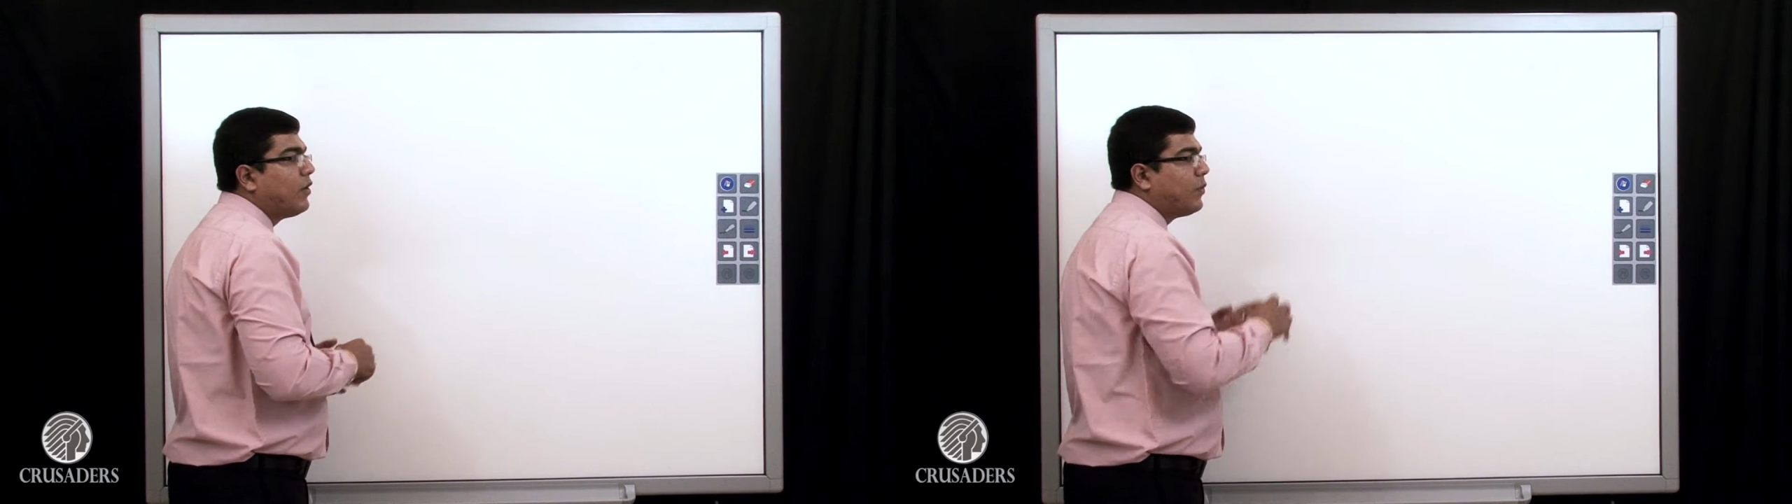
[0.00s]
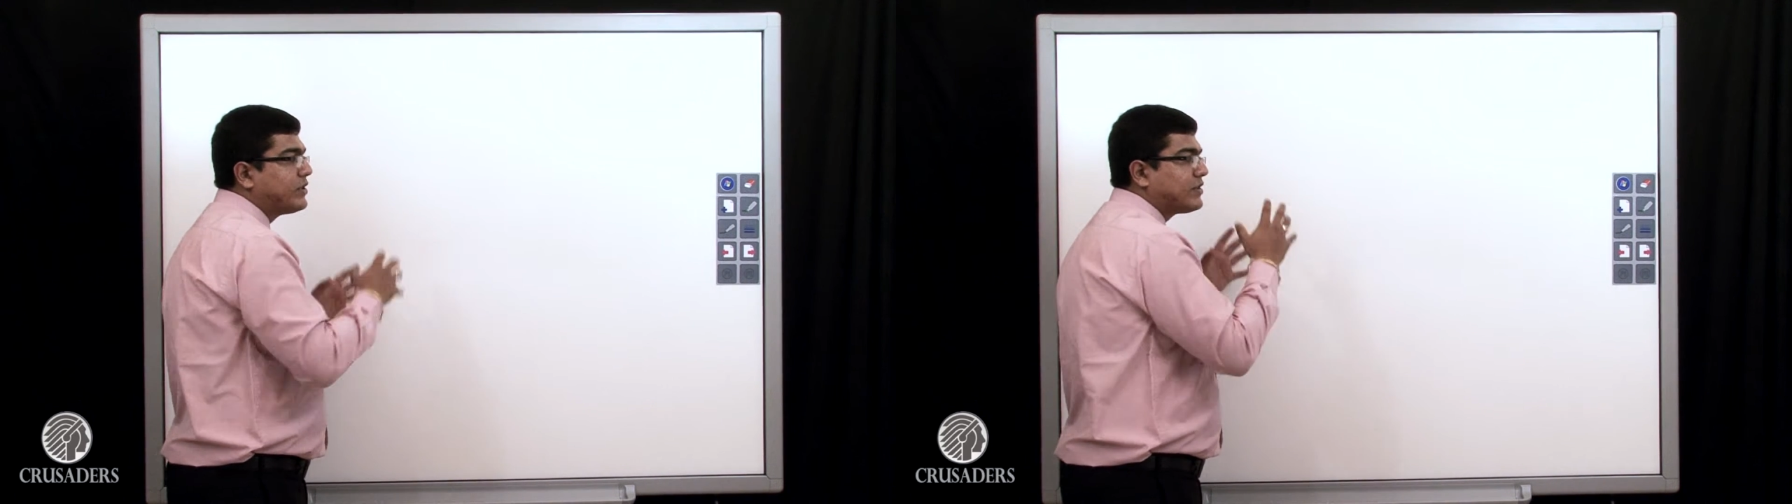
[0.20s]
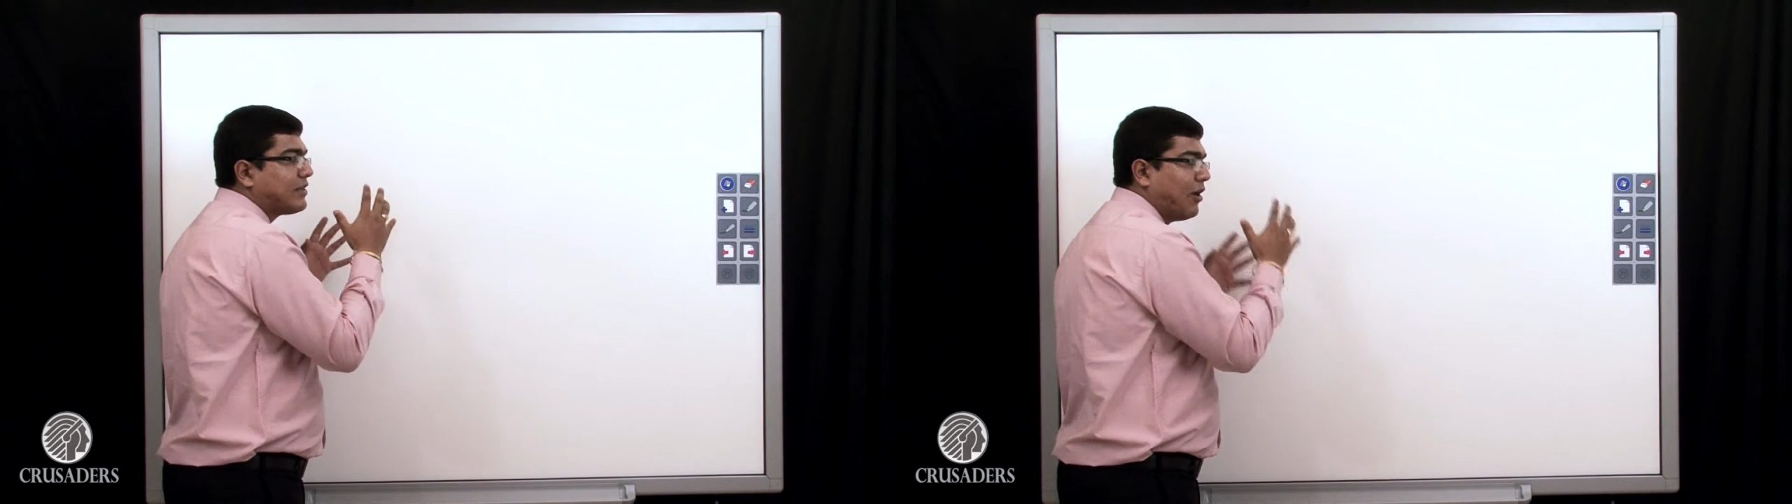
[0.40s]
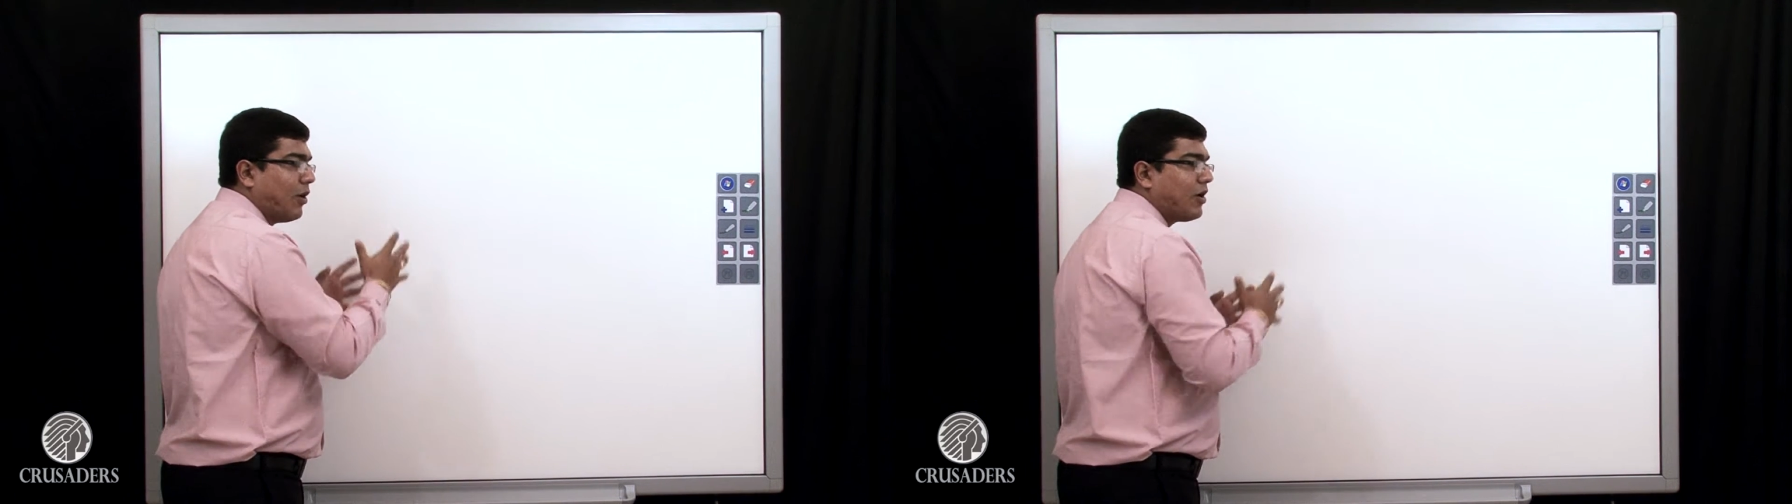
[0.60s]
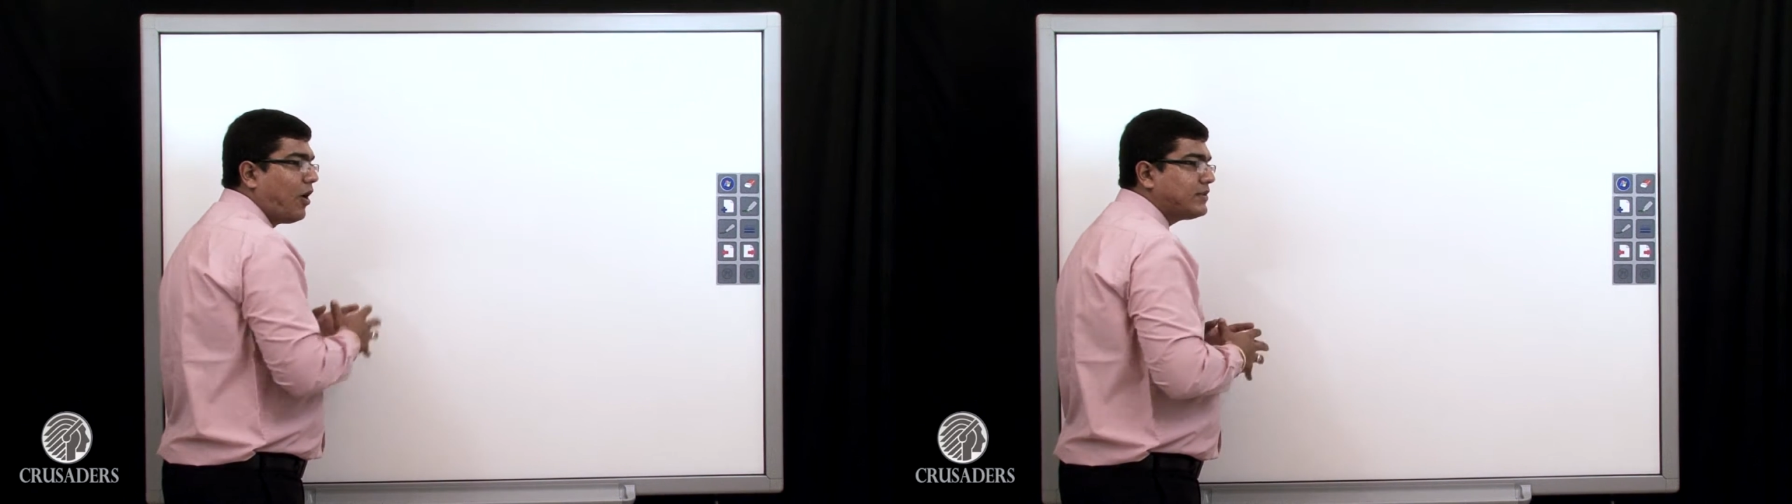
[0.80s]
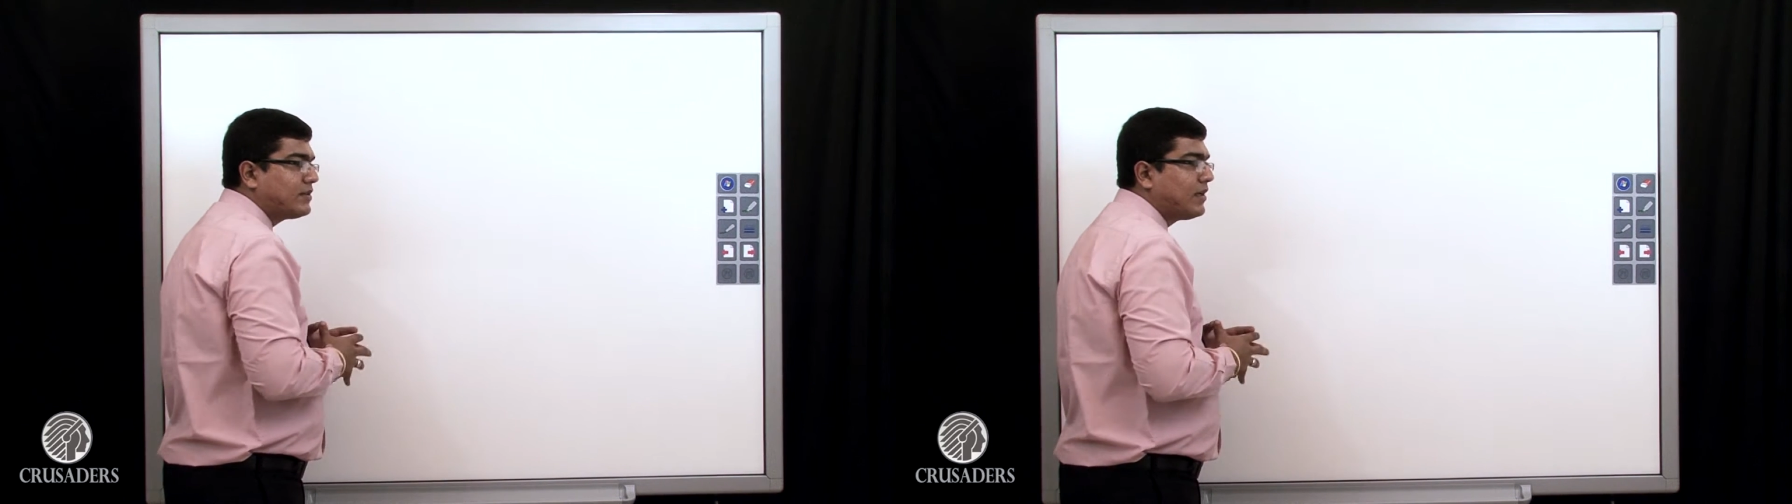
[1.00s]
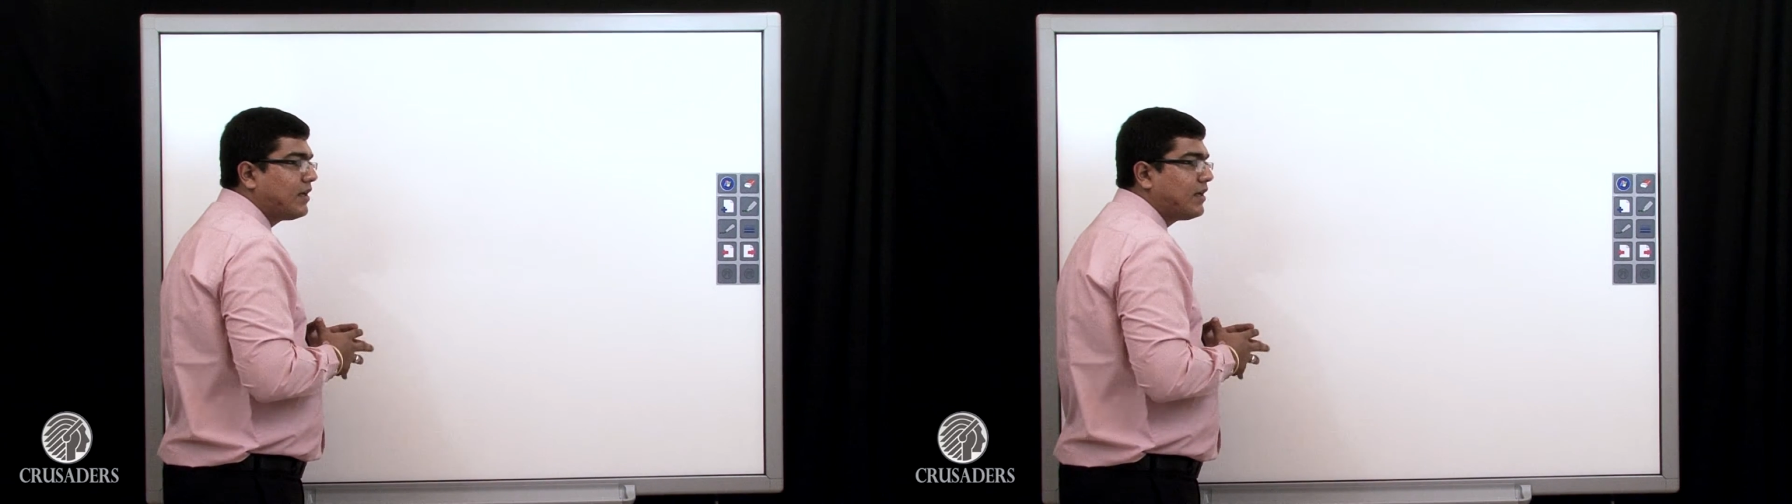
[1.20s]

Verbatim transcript: which is low gloss